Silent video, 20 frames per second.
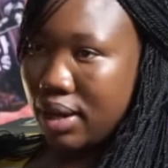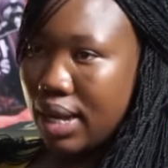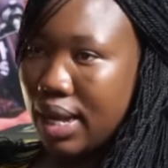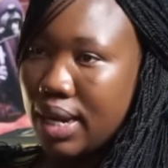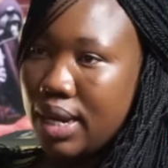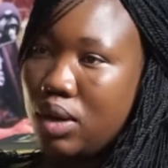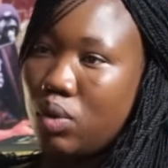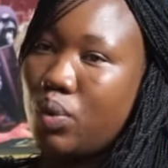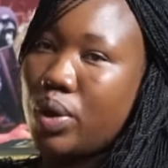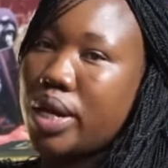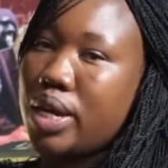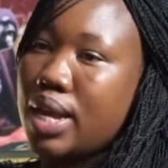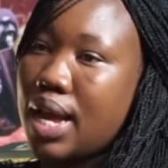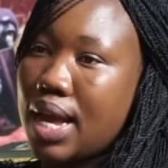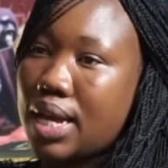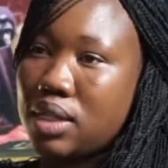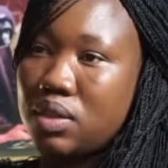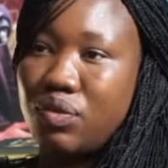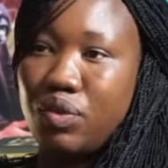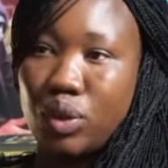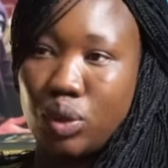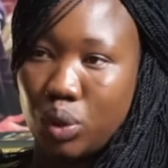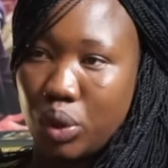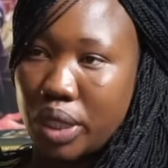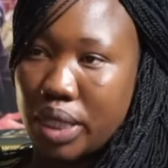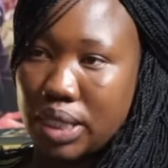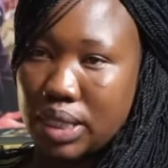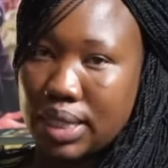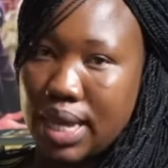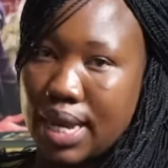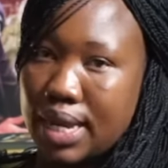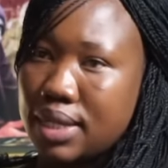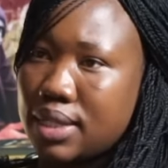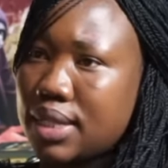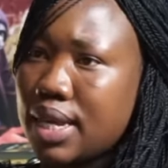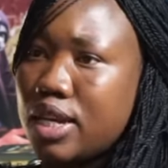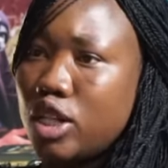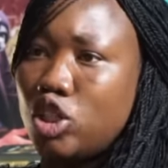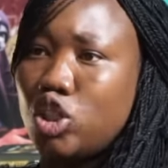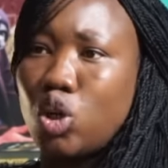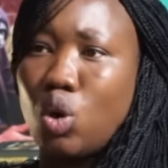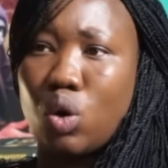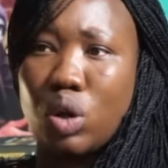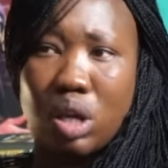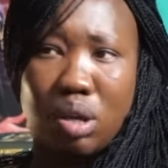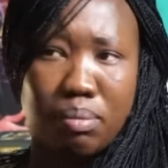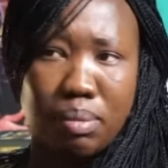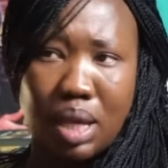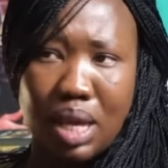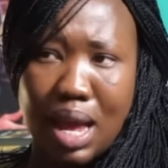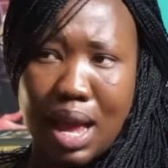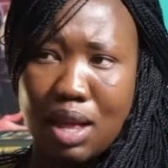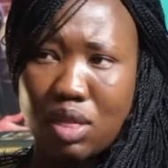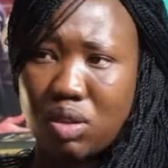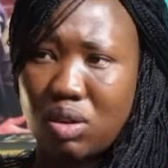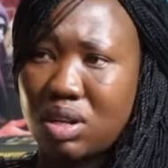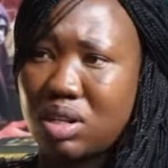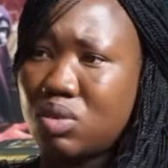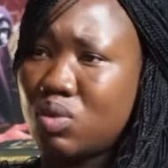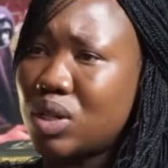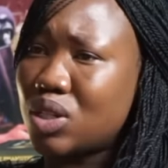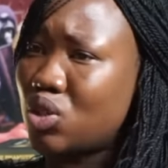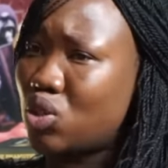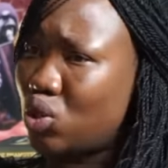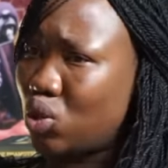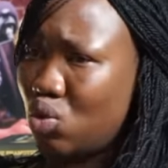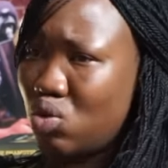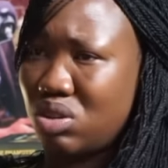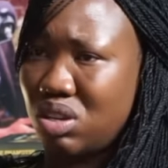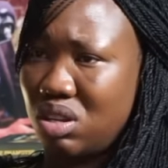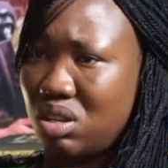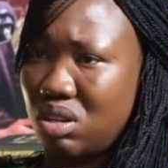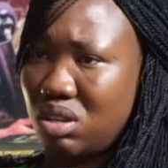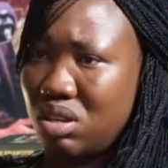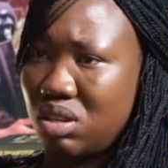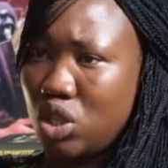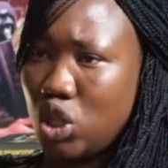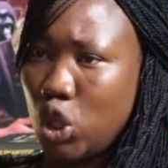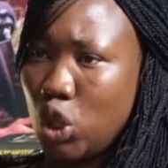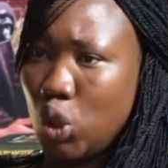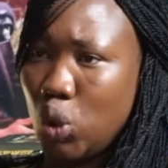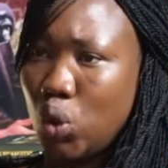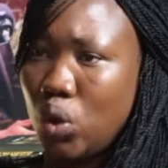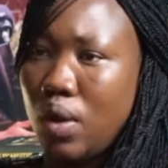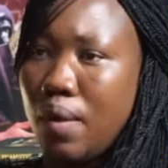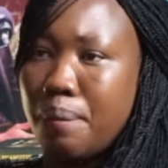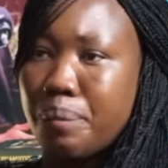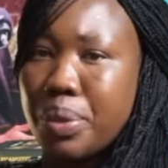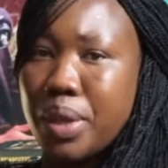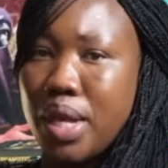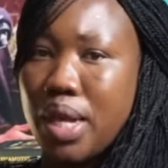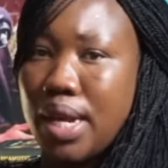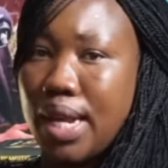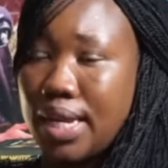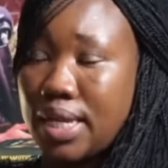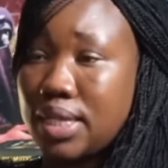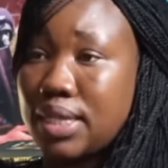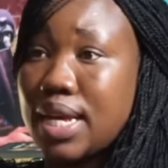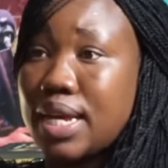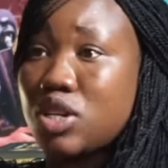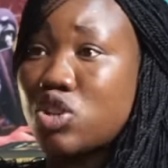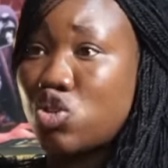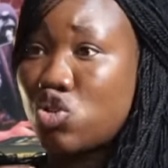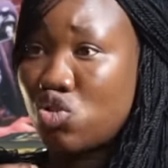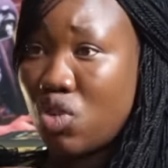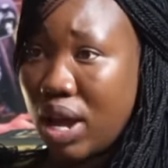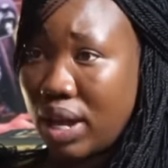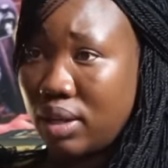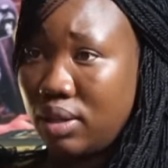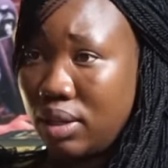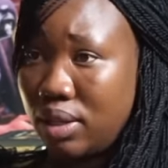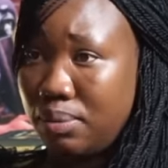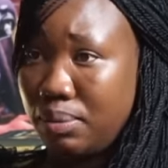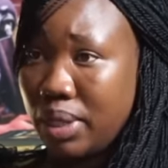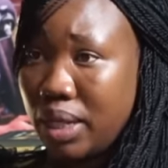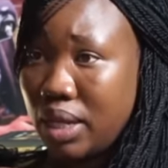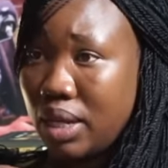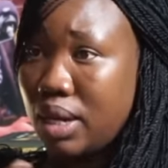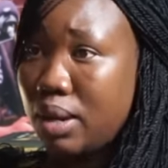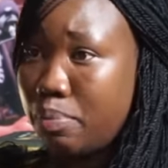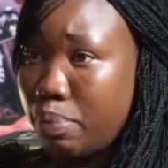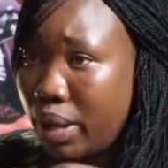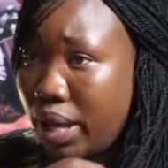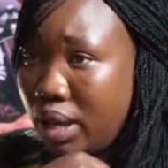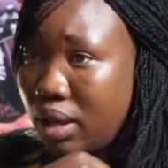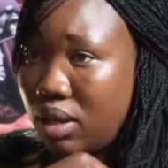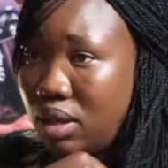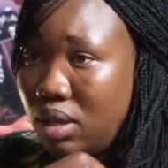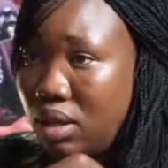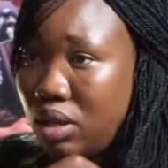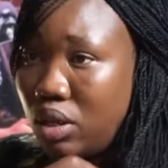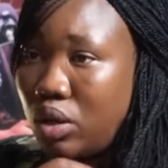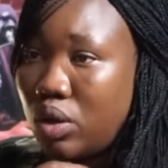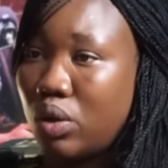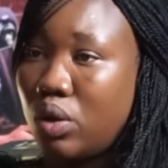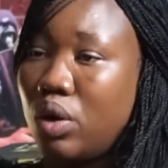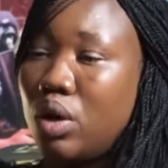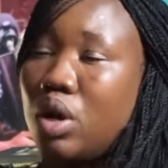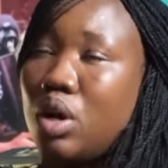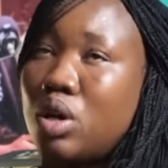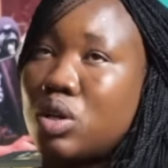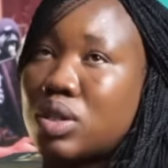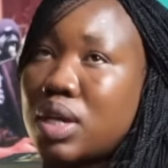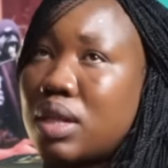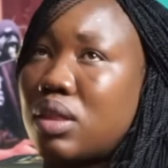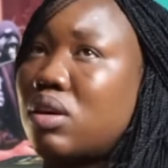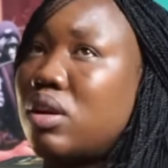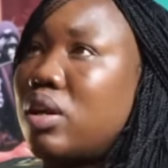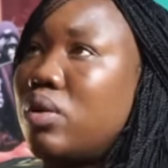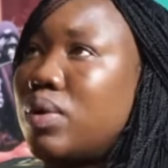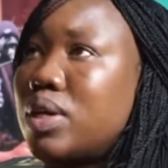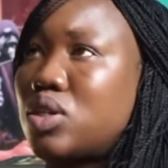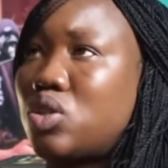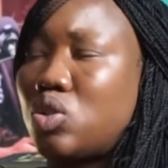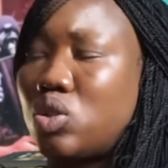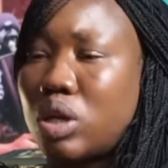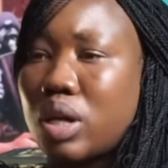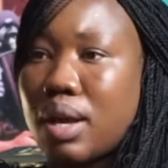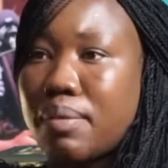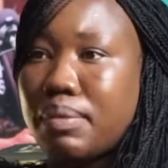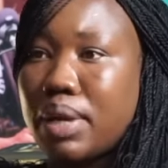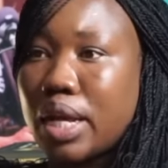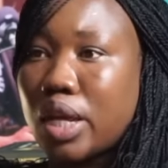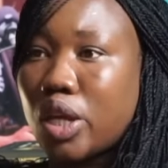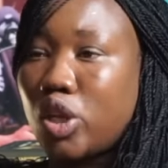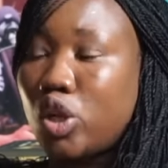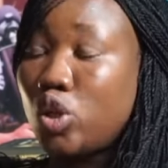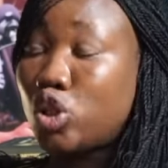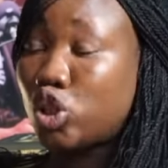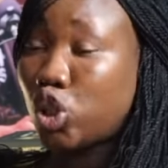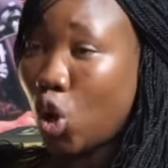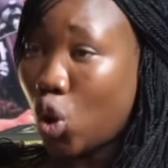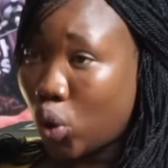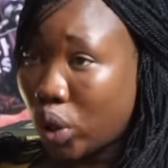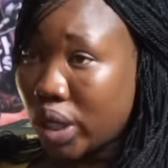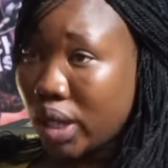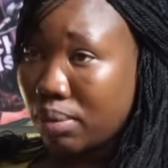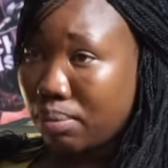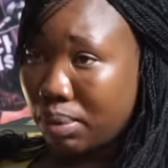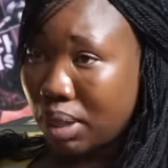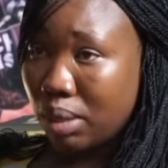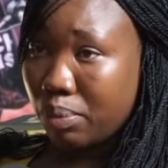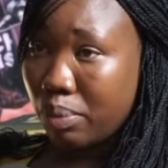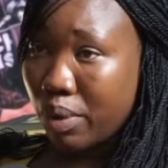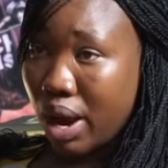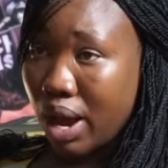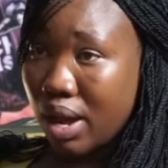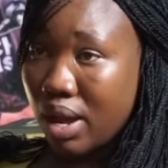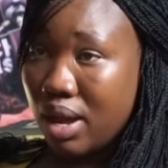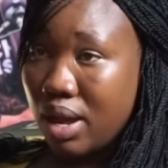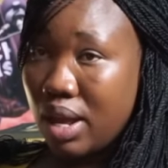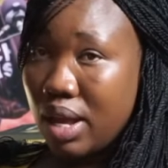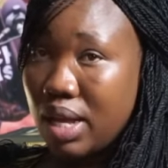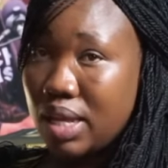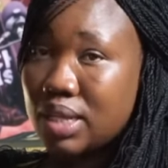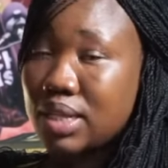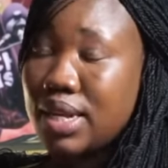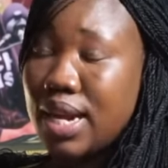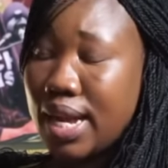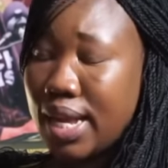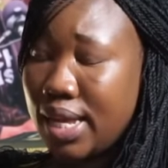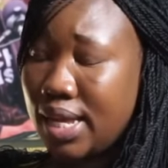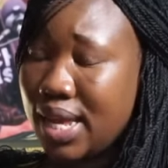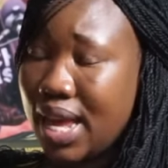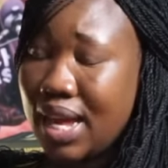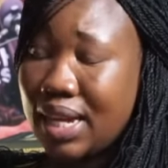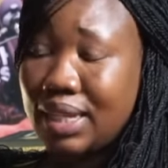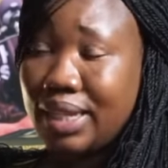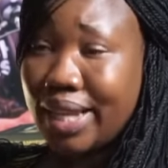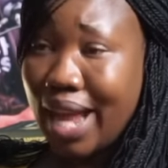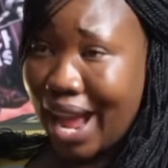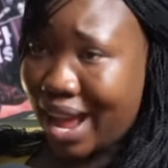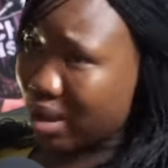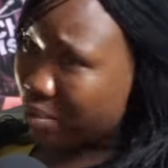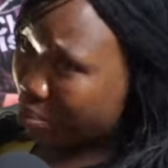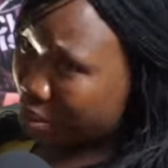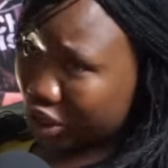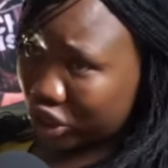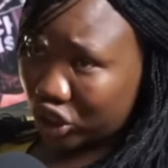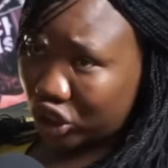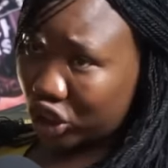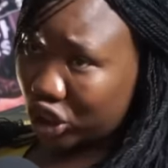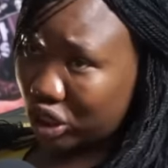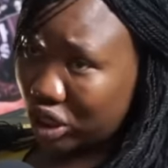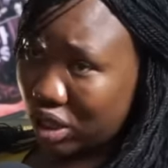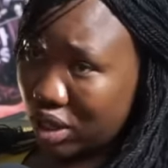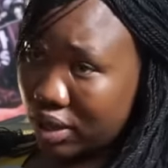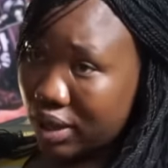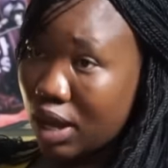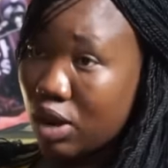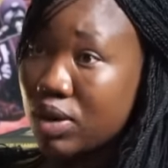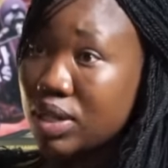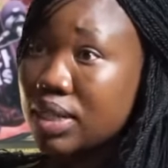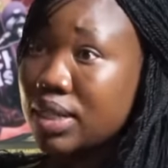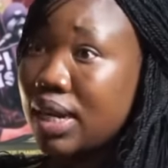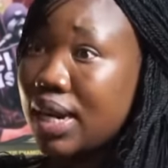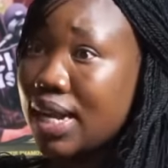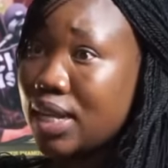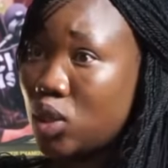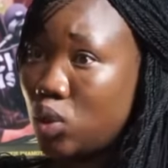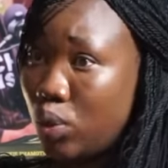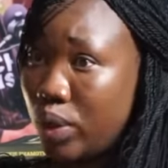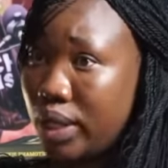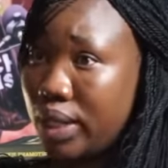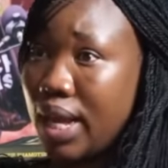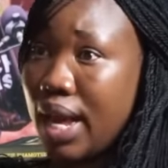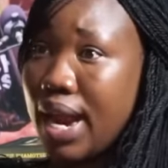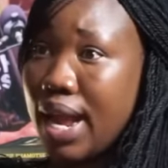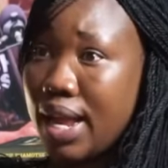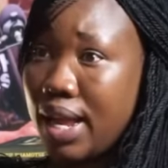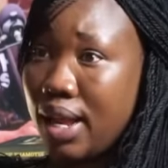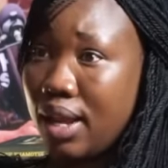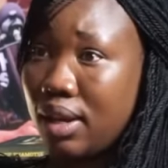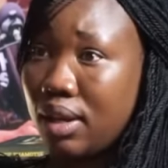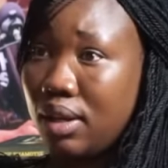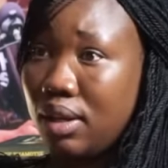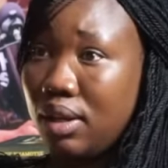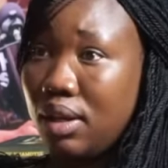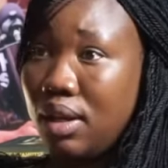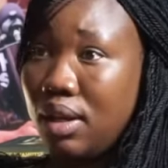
And then when he asked for doggy style, he started choking me. I thought he was joking, you know? Like, he started struggling me in the back, you know? So I thought he was joking. I'm like, you're choking me, bruh. He's like, yeah, die, bitch. That was the last word that I heard.